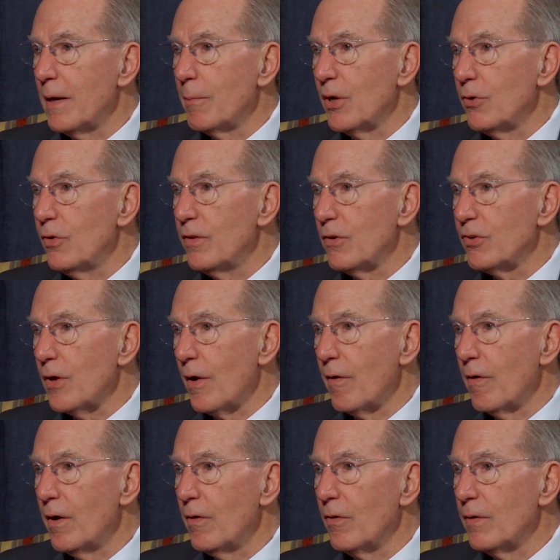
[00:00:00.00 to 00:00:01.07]
to do this on
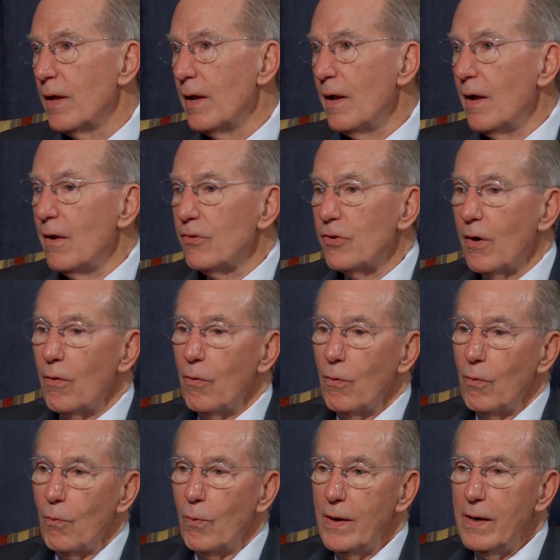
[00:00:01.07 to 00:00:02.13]
her own. So
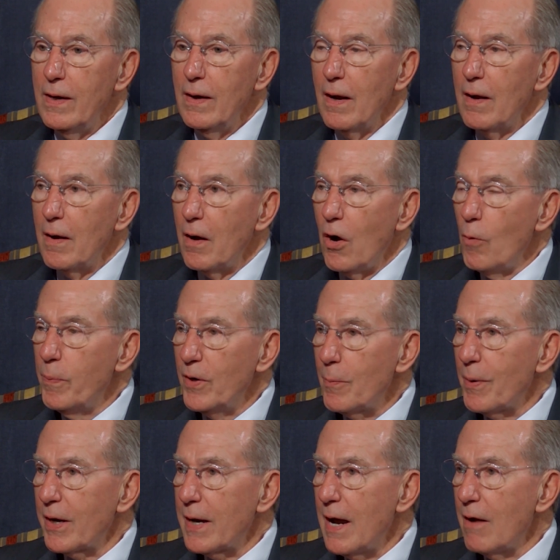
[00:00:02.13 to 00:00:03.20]
we opened up
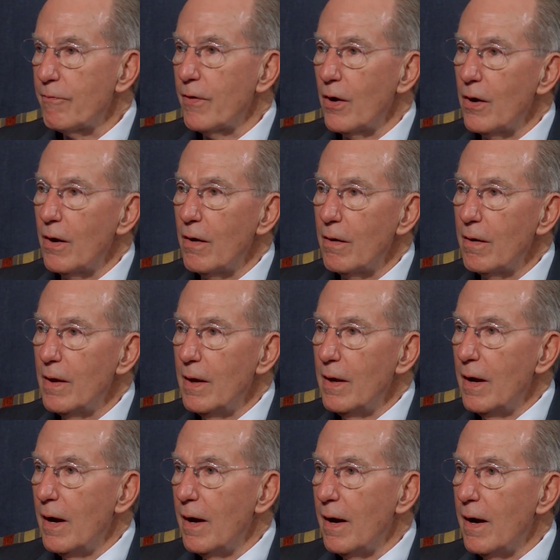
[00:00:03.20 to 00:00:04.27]
an account for her.
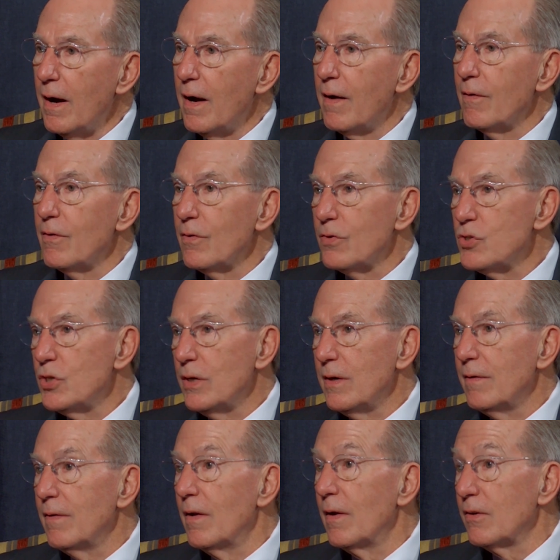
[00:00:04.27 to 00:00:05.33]

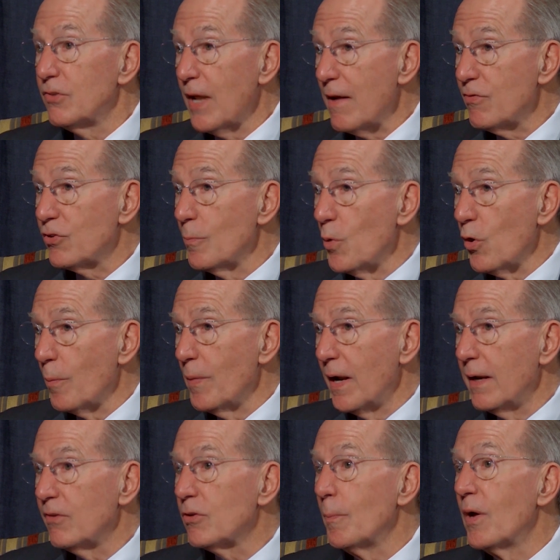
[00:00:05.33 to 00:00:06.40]
She saved some more
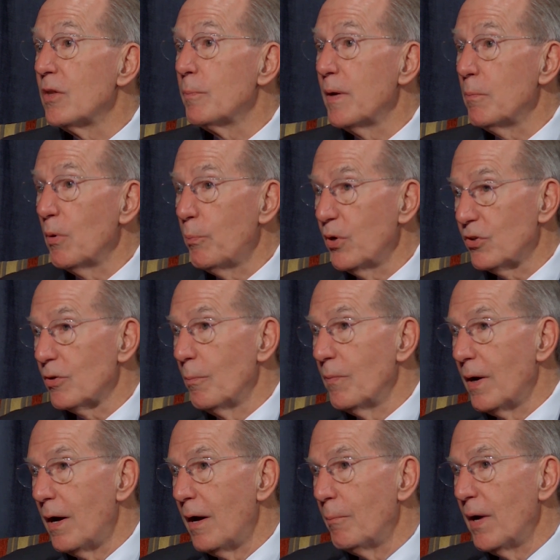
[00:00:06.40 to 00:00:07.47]
money. Some other people put some
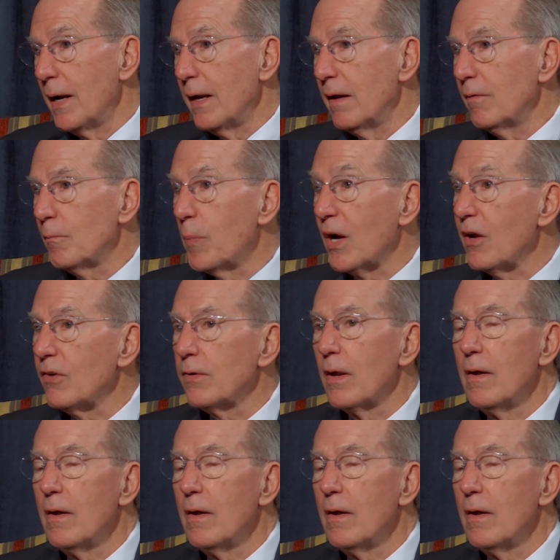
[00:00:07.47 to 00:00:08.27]
money in because